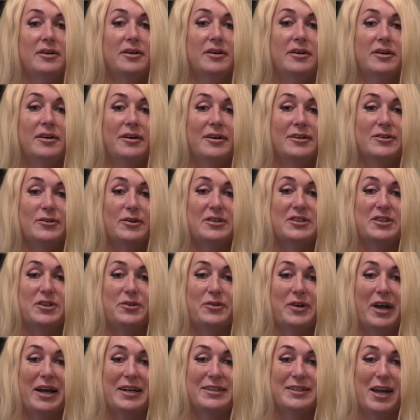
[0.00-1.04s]
I'll see you
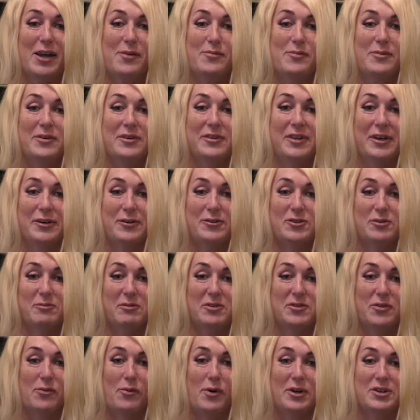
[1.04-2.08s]
next time. Thank you so
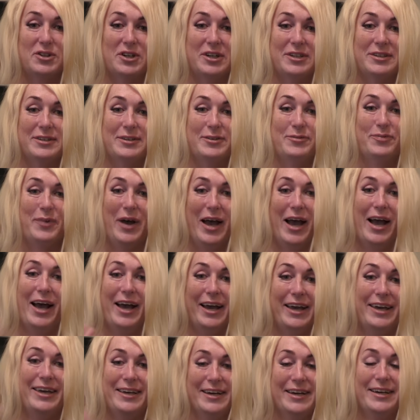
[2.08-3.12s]
much for watching.
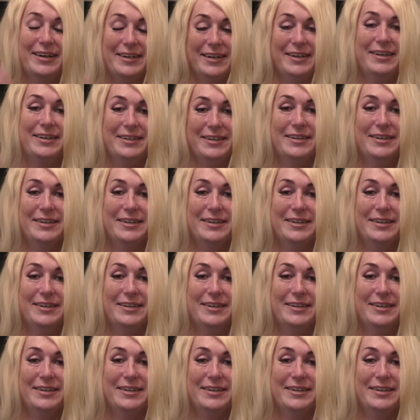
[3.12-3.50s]
Bye.